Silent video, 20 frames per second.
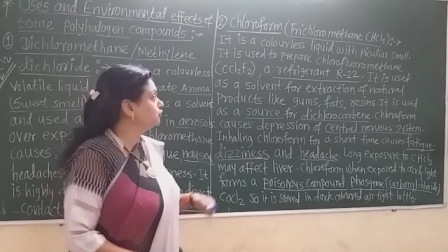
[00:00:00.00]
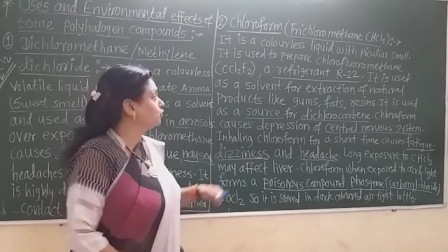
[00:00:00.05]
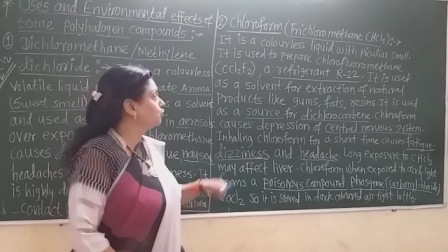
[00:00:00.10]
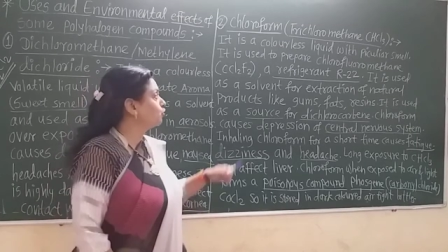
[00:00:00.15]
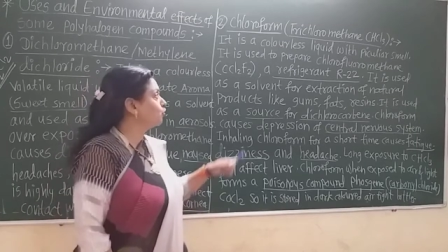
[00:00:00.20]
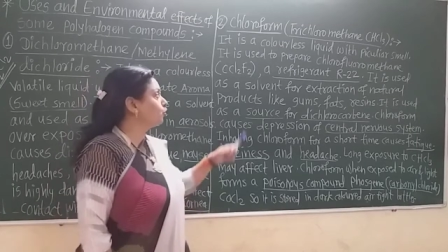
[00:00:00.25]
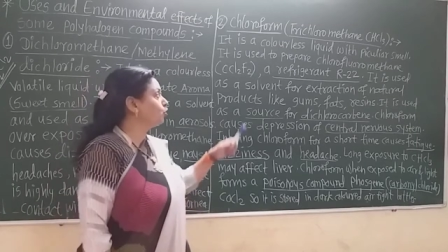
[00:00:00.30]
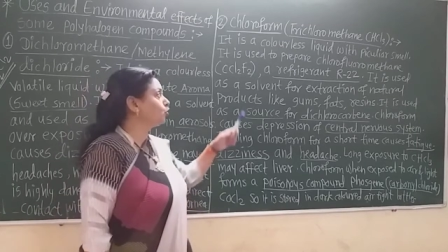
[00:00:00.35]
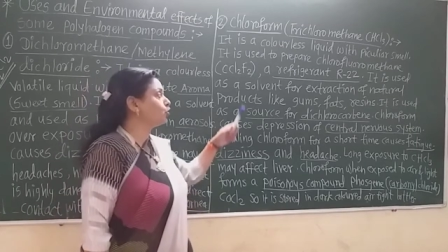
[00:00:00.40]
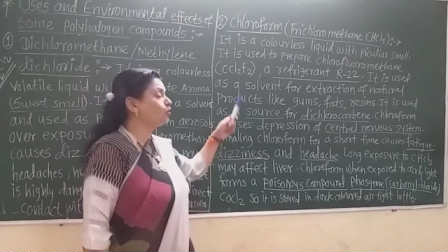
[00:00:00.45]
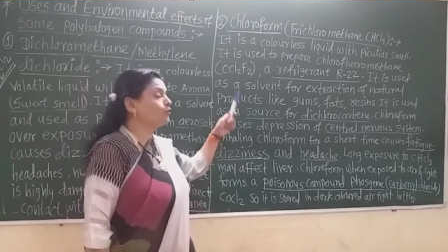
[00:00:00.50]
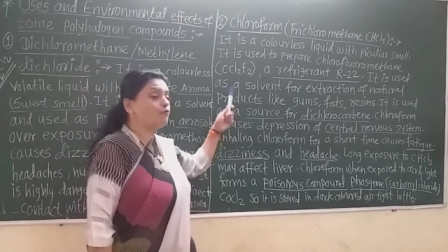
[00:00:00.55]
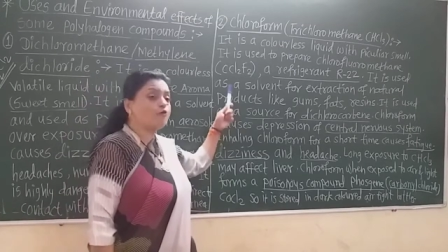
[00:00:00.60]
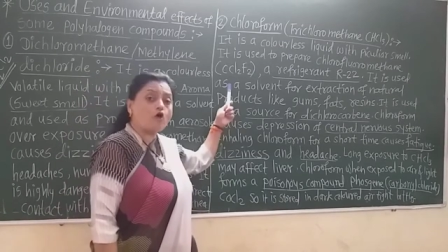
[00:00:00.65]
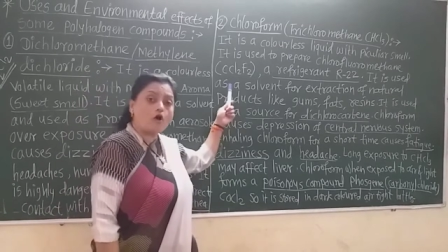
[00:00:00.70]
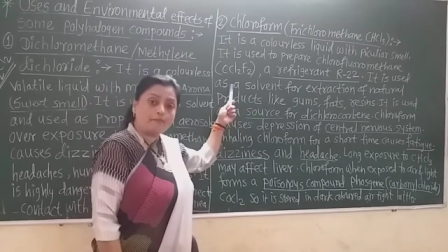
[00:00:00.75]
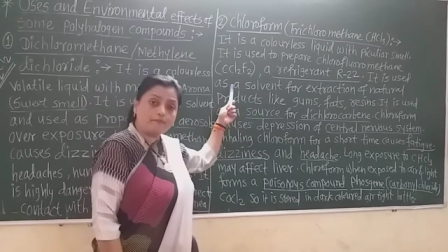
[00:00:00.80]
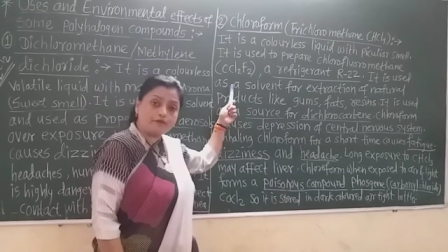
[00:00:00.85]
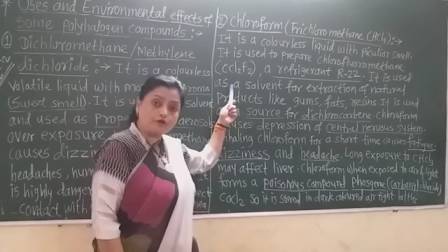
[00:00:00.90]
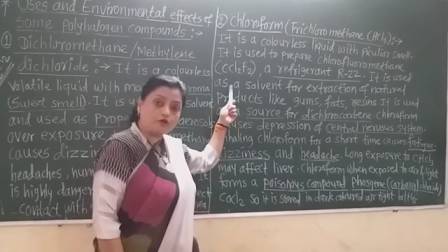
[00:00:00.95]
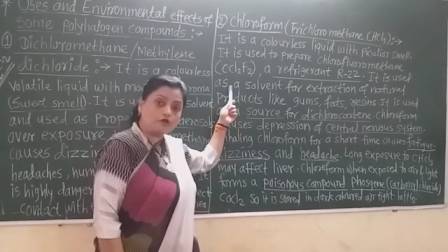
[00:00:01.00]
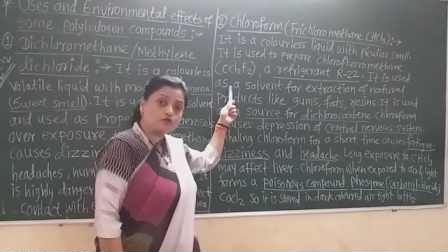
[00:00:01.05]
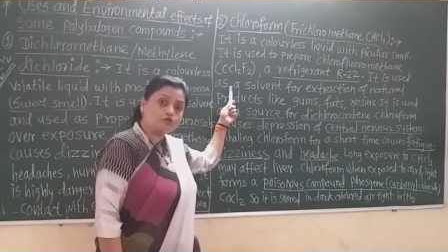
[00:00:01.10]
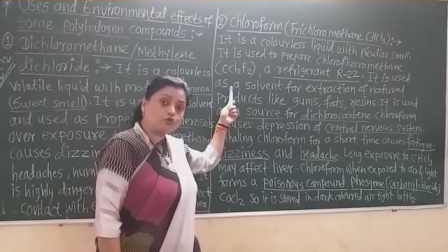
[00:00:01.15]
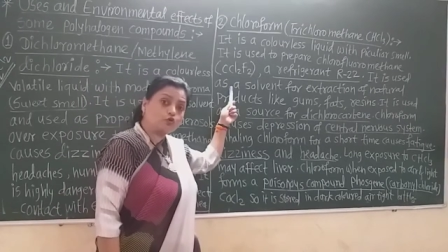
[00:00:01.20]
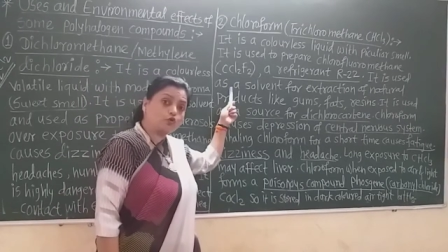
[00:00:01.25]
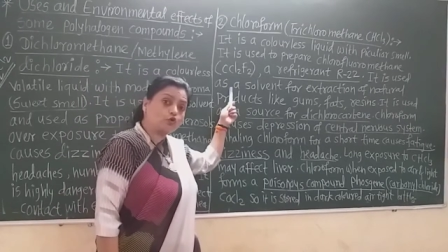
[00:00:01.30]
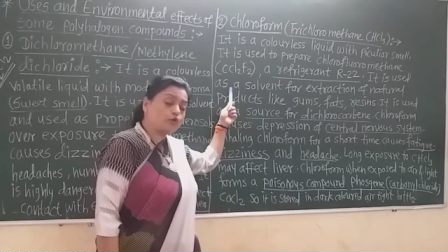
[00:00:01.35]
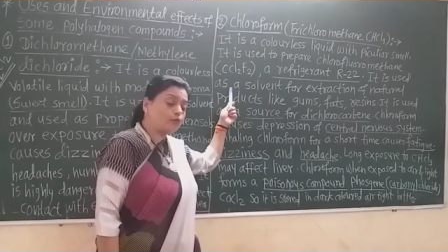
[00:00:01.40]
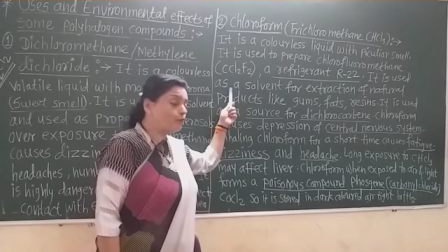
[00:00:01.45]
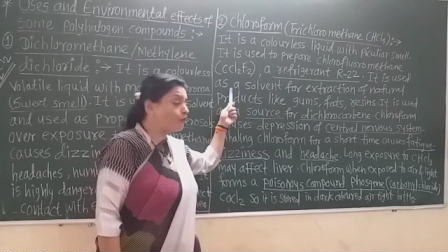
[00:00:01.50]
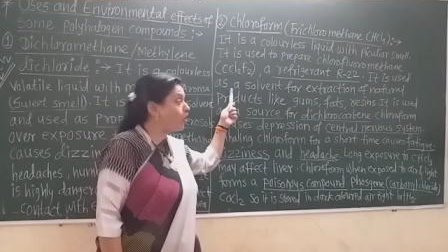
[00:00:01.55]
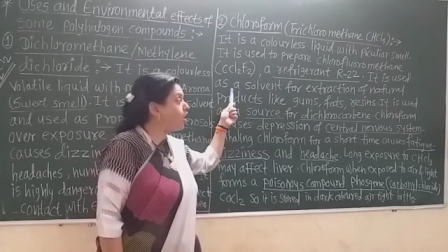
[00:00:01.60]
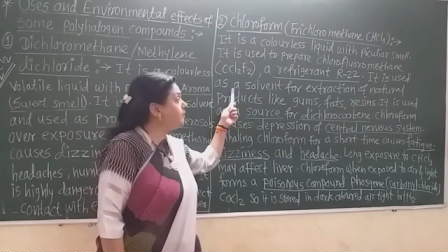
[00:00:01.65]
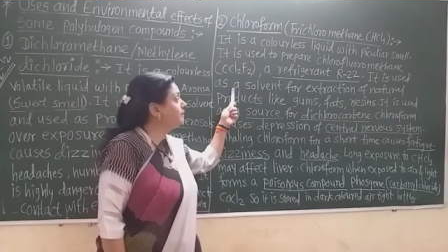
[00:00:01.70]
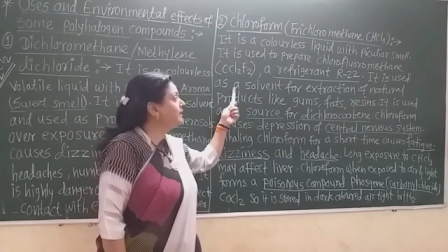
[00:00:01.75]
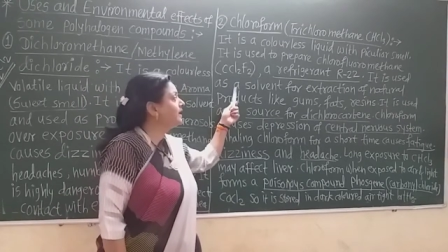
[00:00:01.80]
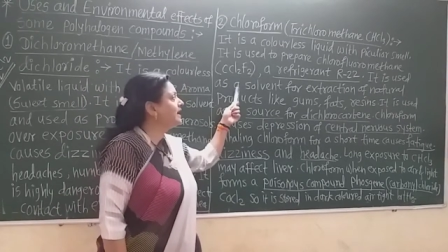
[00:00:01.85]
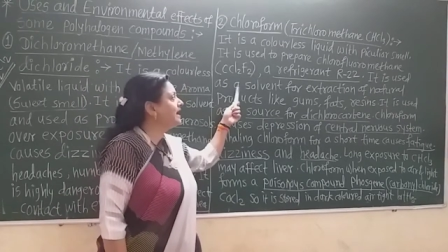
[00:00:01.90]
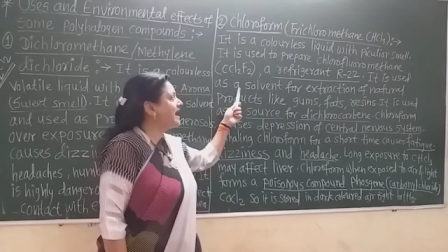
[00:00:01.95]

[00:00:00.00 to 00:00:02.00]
the chloroform, because chloroform